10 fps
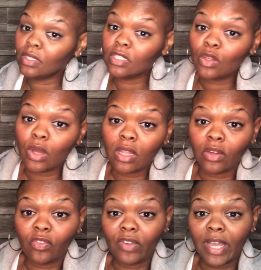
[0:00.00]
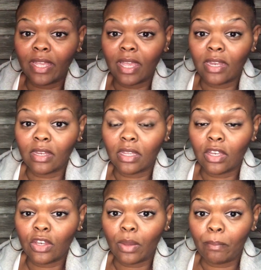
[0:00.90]
Disqualified candidate
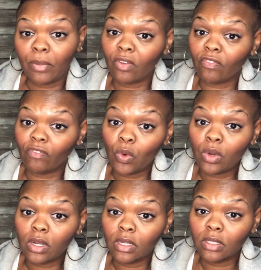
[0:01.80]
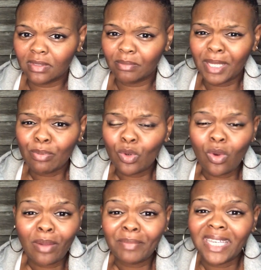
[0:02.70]
number 4, people who
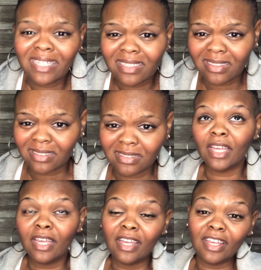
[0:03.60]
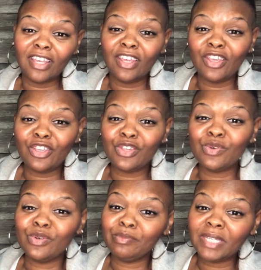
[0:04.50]
are mean.
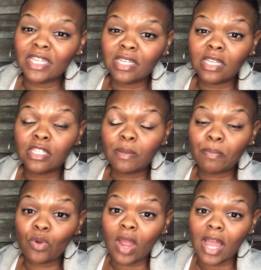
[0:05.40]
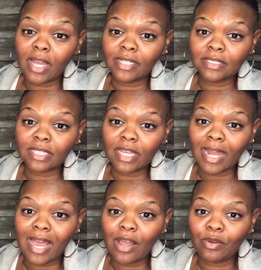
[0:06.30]
You will be surprised at
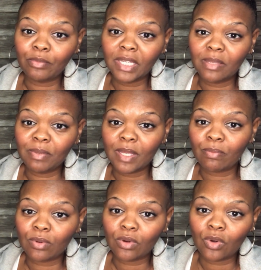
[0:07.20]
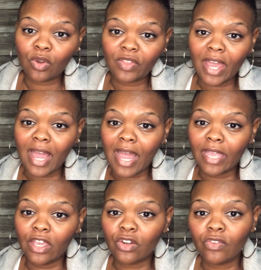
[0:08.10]
how many people that
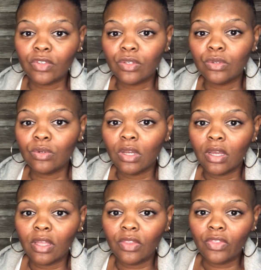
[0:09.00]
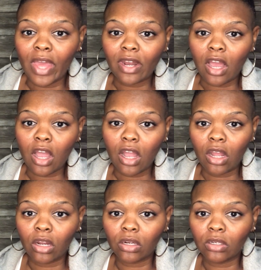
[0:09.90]
I interview that
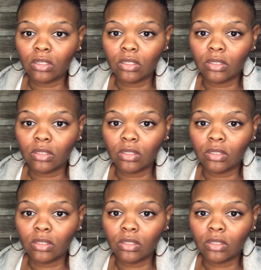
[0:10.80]
are